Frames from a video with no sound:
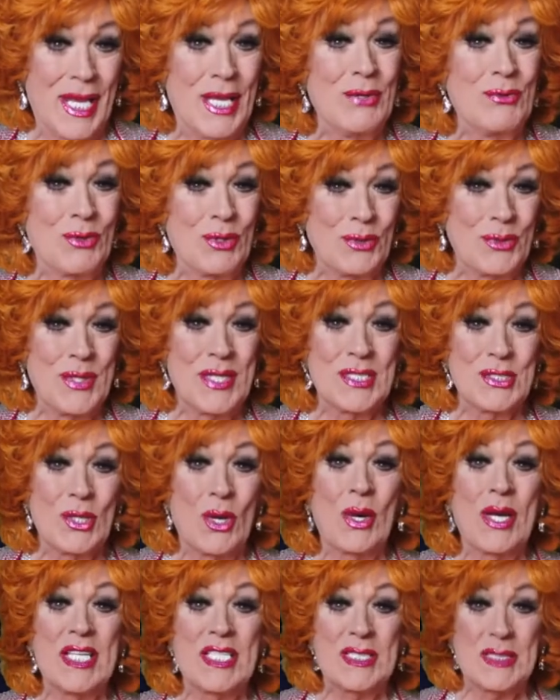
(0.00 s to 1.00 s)
He wrote this
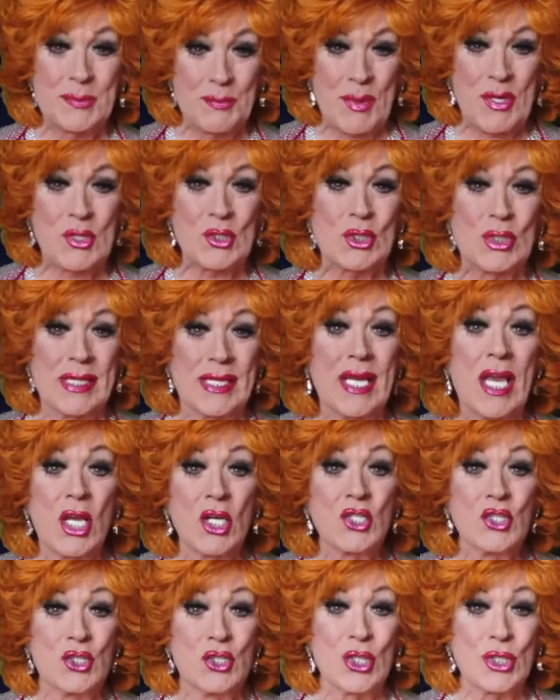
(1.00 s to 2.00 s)
song especially
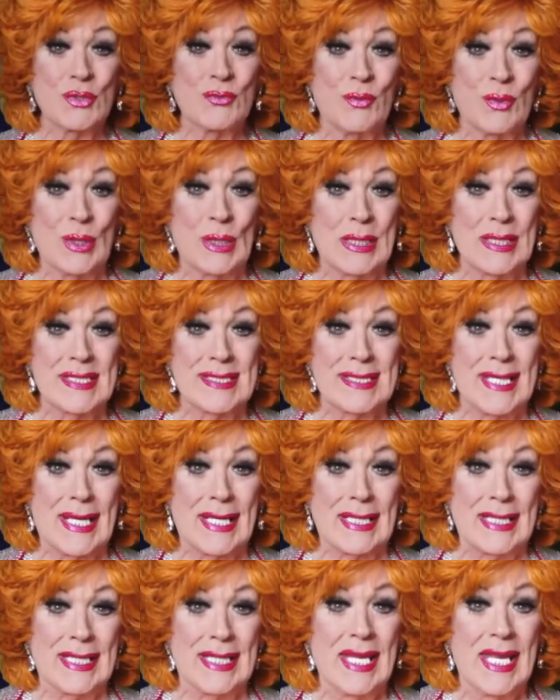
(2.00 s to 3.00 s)
just for little
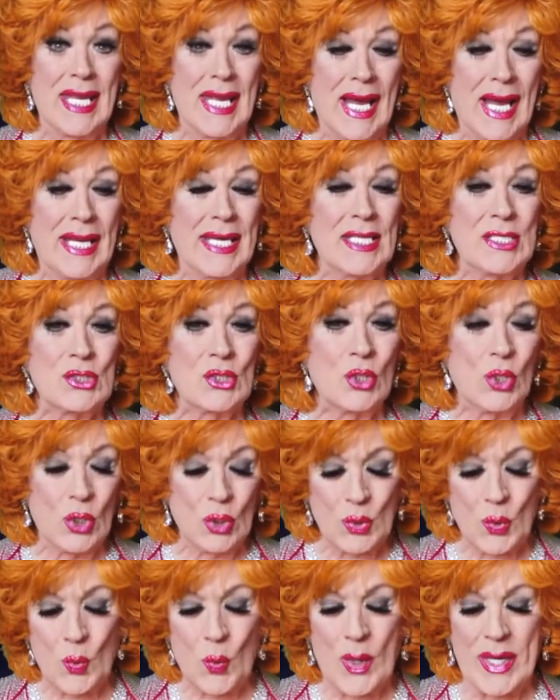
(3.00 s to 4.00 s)
Stanley, and it's
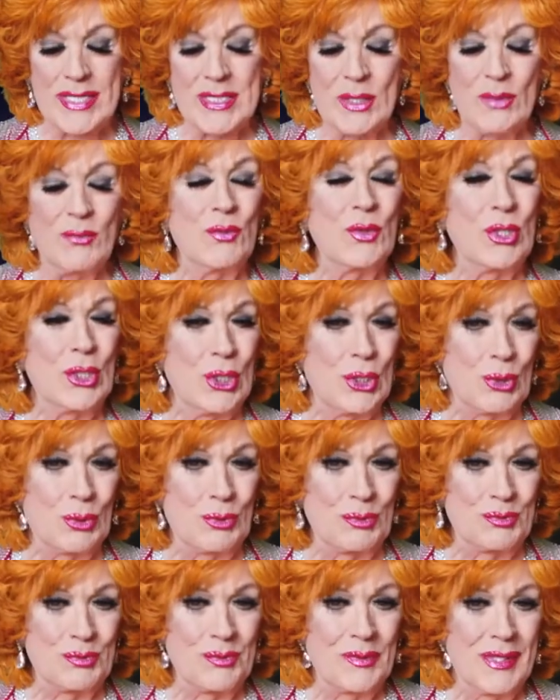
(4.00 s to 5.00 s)
called Waiting For You.
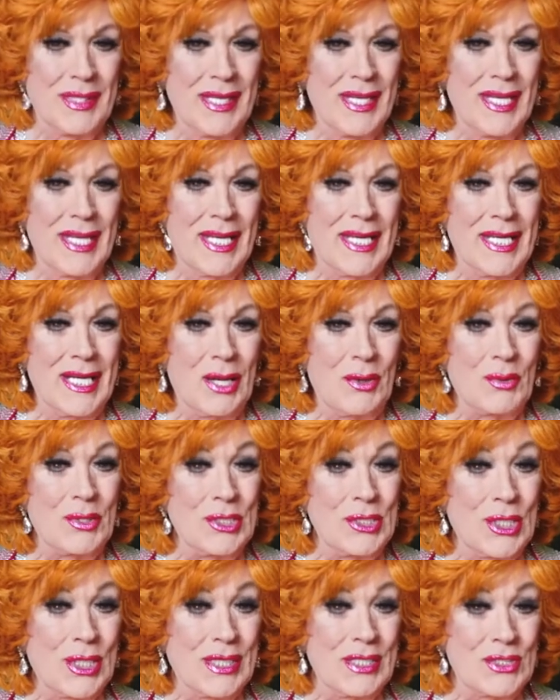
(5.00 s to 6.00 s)
Now,
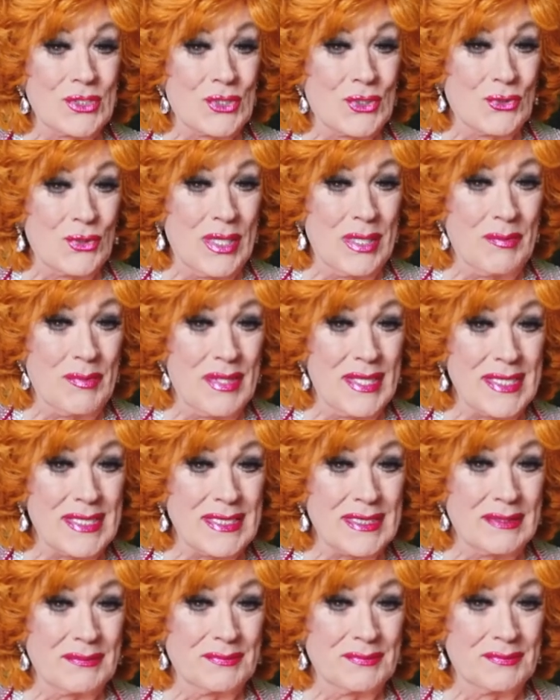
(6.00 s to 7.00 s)
you can stream
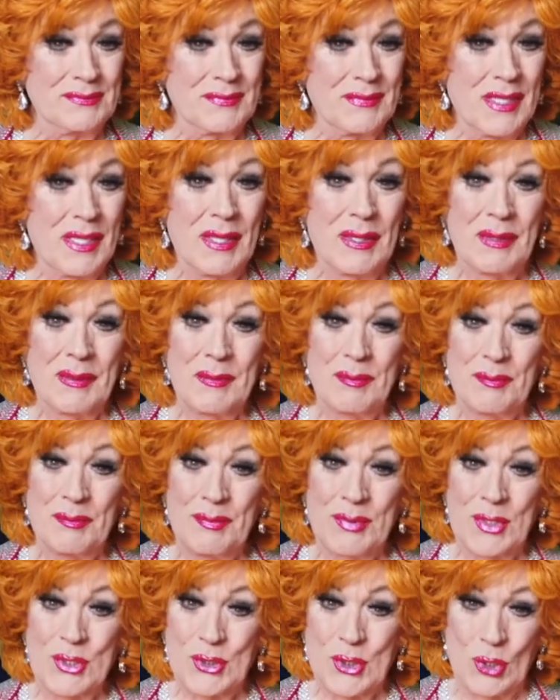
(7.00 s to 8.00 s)
this,
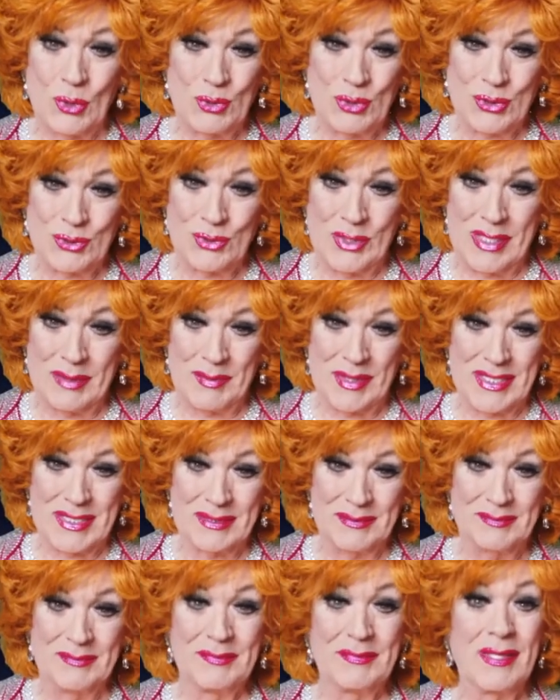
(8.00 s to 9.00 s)
but don't stream
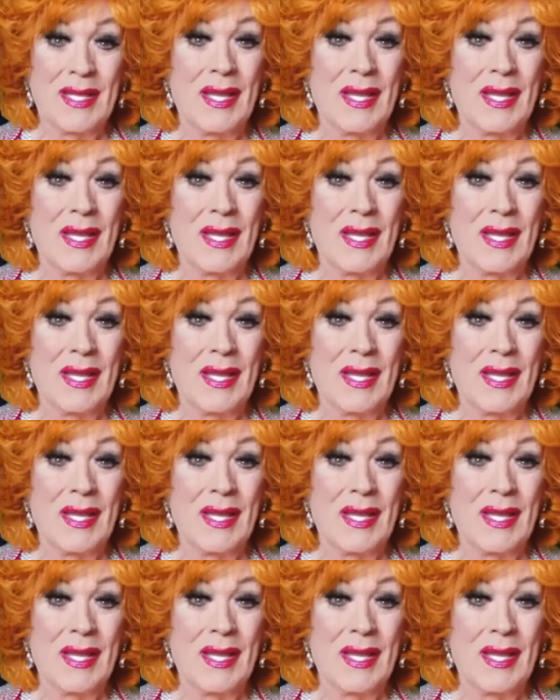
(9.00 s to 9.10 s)
it.